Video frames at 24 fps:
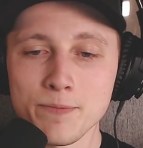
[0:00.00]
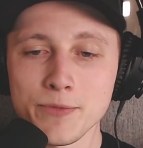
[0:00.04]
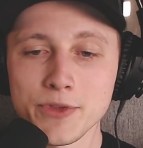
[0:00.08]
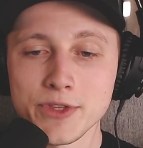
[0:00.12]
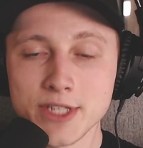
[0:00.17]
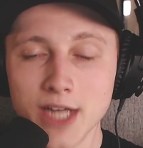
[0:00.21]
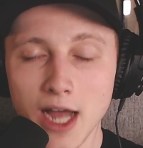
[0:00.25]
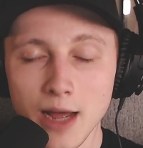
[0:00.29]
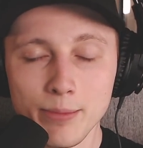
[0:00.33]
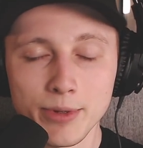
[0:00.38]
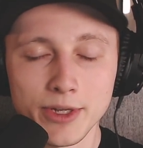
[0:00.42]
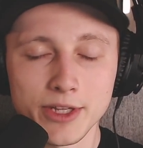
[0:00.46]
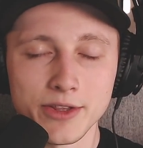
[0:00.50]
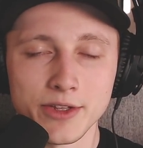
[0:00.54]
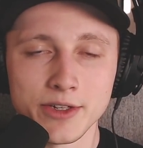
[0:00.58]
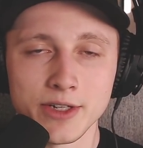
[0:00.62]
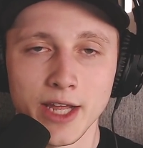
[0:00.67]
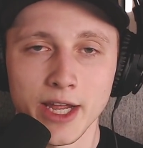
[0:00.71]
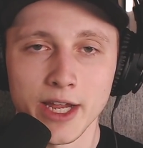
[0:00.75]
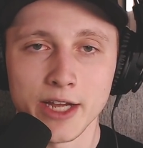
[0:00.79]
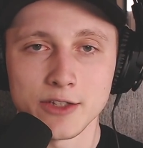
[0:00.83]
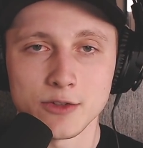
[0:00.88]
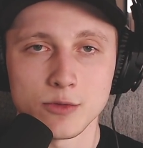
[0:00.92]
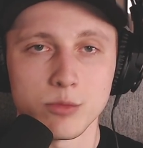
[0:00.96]
topic of the
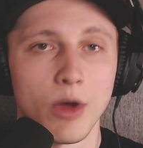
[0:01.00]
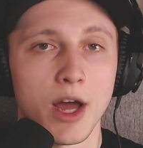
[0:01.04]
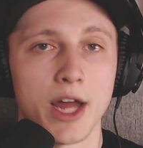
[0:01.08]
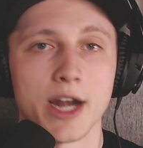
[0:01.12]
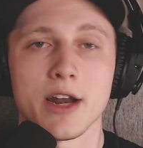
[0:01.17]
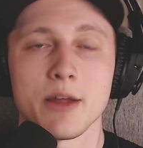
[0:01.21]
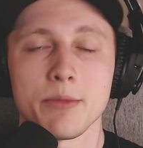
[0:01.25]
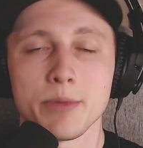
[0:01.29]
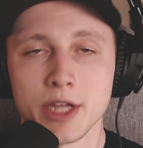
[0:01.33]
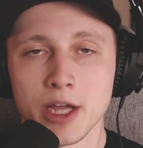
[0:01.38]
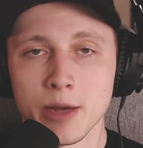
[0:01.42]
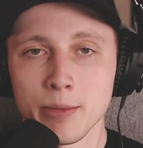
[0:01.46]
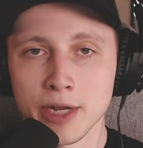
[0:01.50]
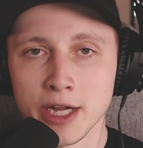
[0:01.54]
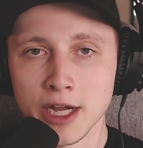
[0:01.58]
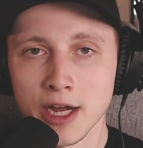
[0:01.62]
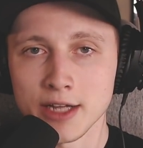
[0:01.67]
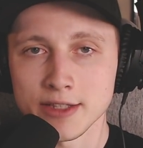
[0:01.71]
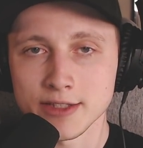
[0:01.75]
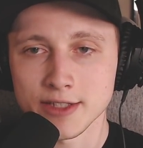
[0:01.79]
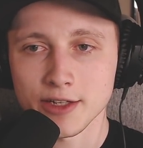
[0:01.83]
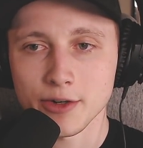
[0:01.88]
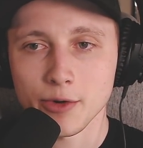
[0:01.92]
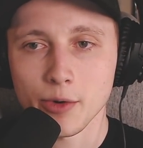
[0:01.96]
day is, why did I become a
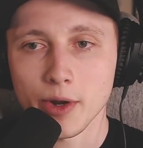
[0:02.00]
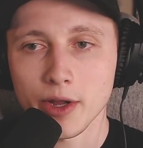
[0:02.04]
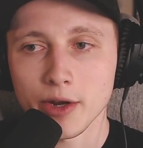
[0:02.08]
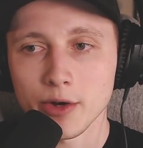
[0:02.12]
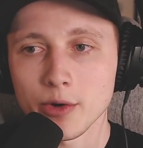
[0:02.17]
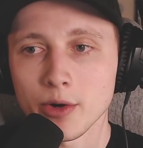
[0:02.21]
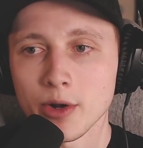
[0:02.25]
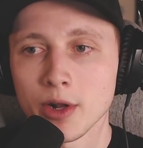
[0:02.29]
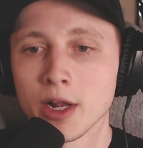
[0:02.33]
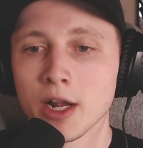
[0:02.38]
content creator?